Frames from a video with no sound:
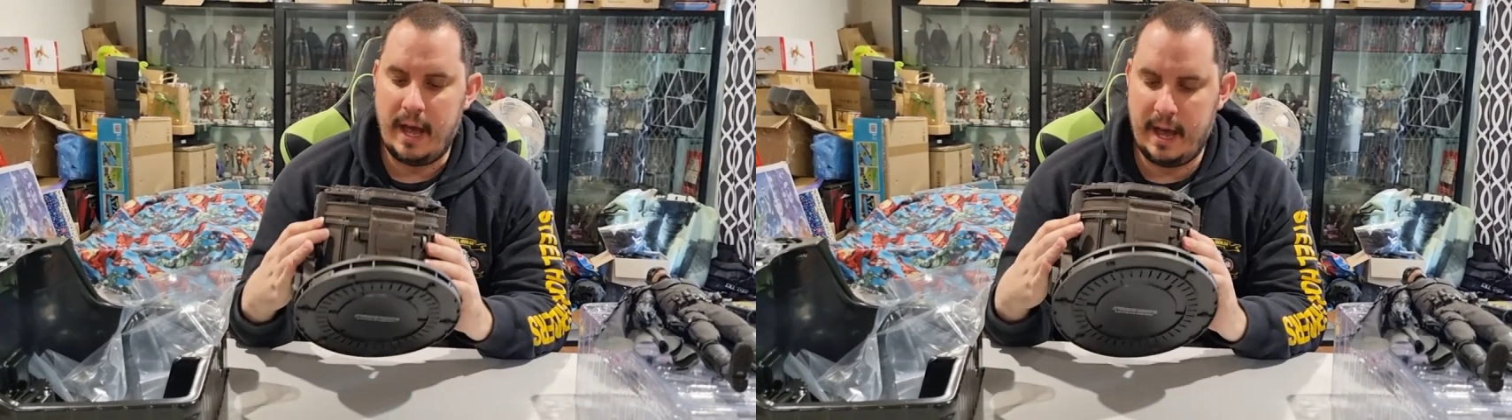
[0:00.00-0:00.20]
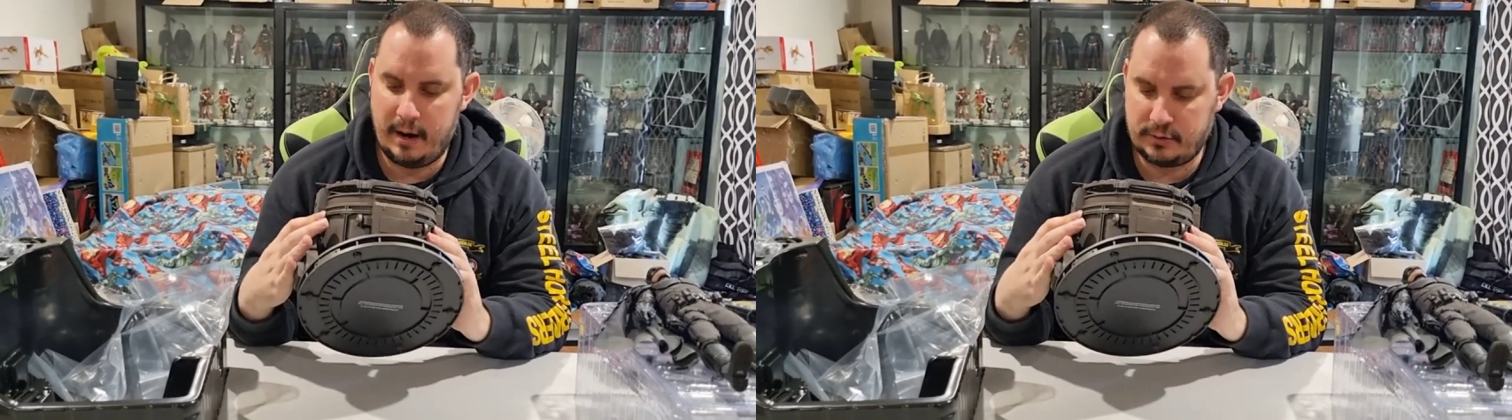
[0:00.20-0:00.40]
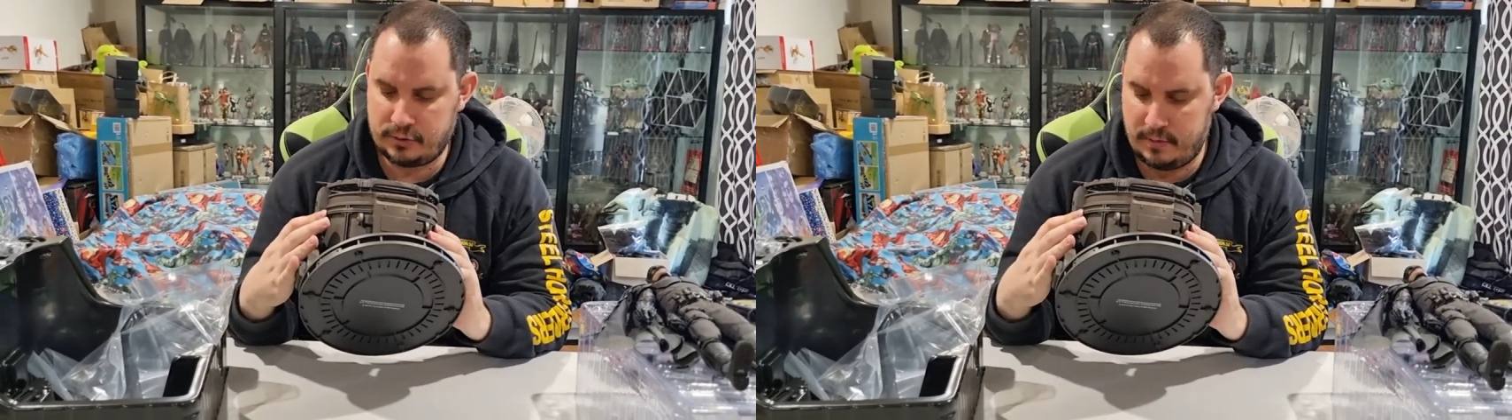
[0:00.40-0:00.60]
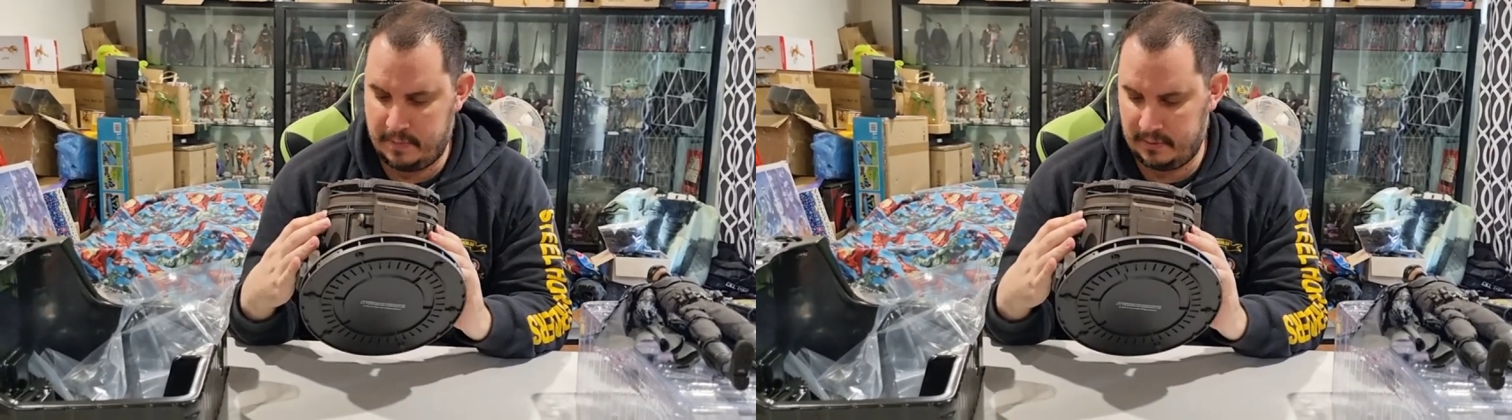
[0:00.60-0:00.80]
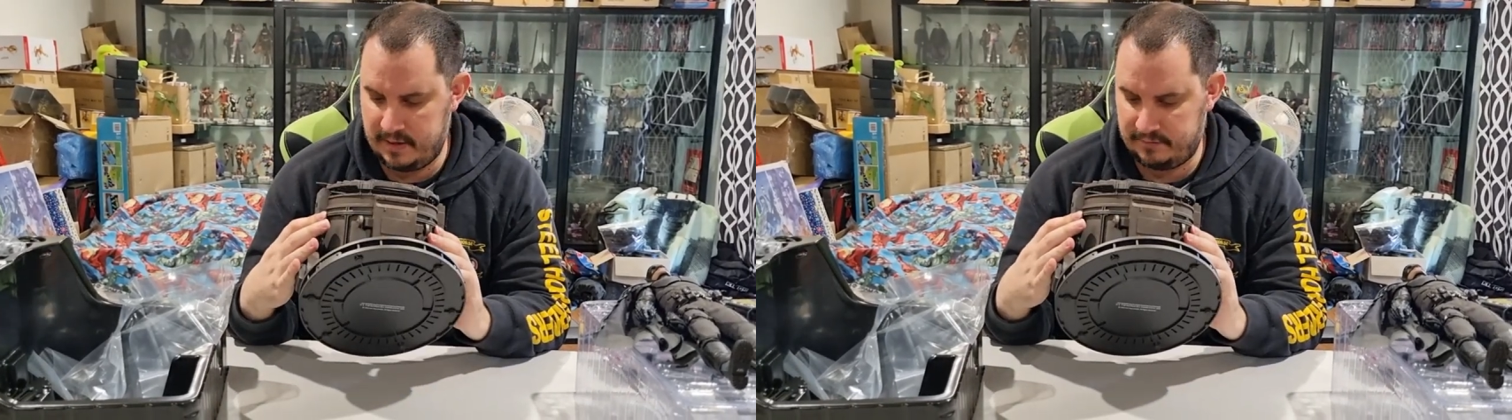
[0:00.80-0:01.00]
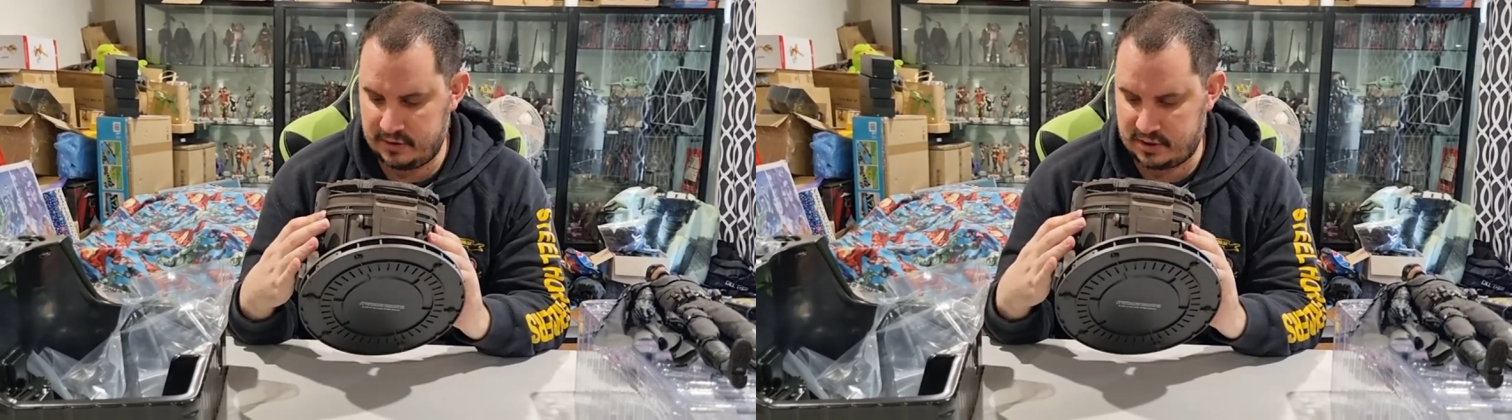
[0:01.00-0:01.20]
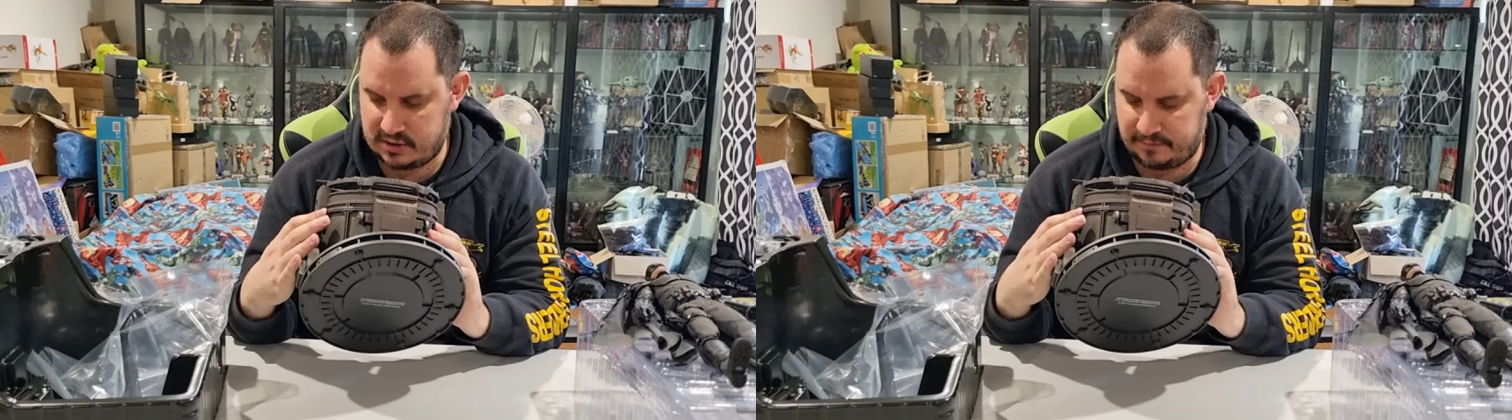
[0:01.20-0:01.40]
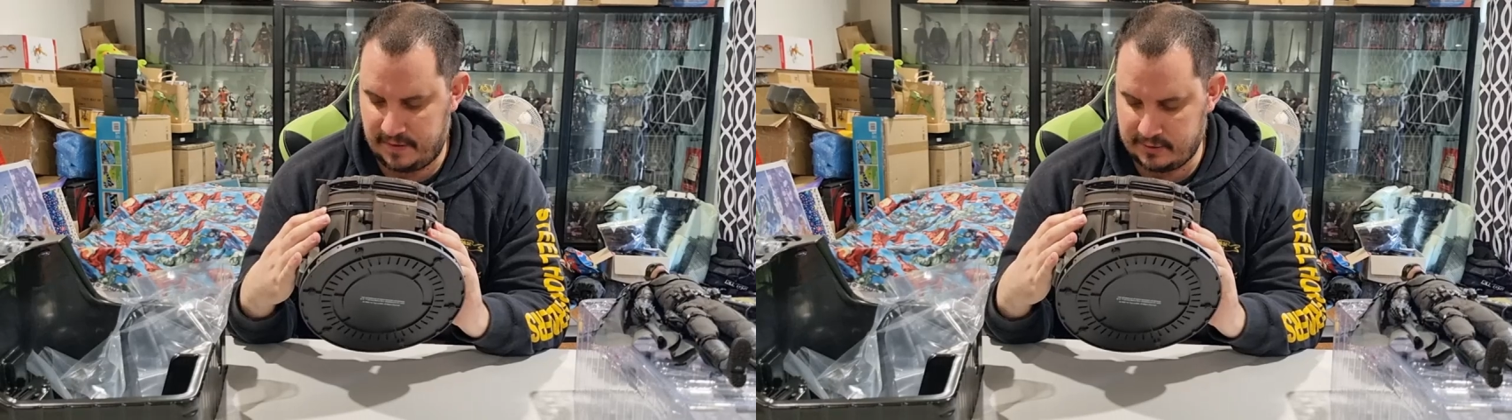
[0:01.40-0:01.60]
And I do believe this
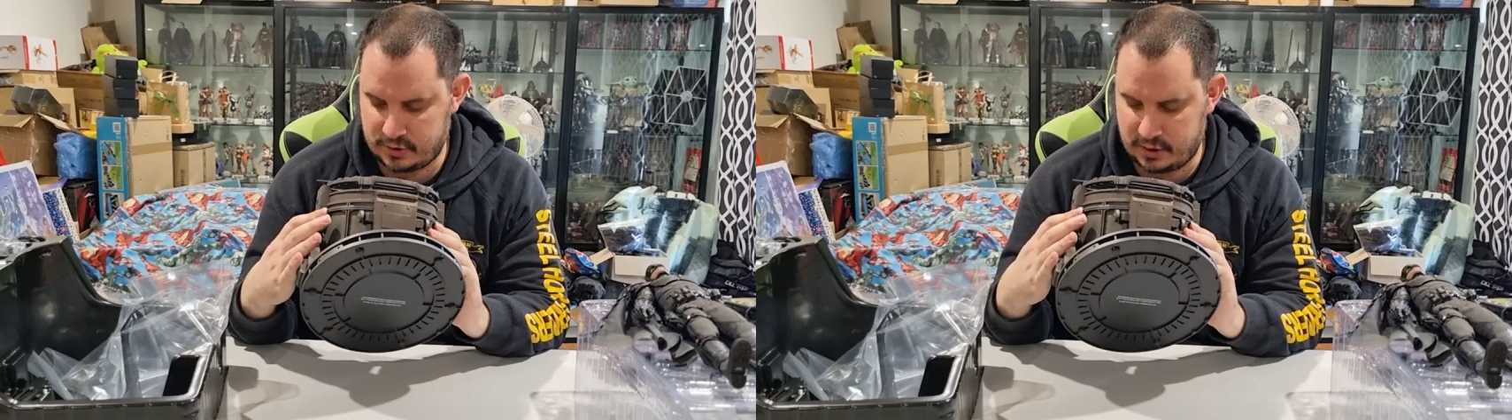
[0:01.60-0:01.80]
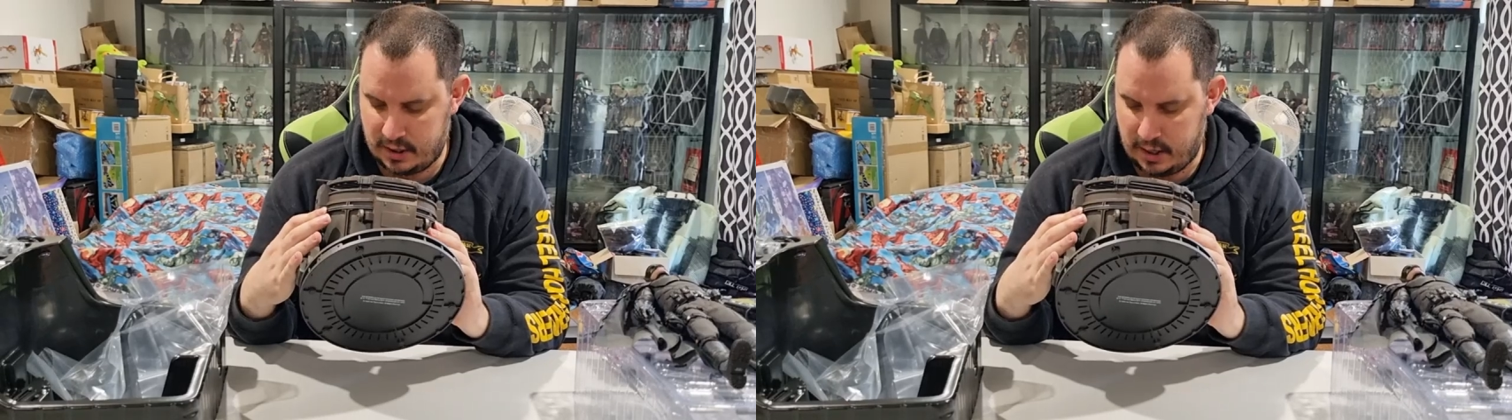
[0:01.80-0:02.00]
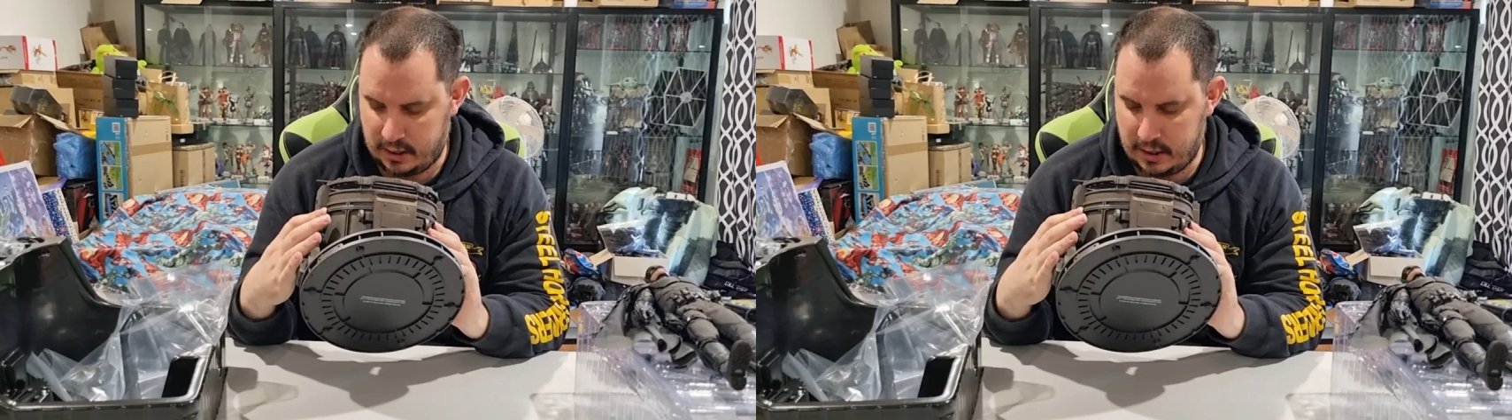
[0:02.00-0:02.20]
is functioning.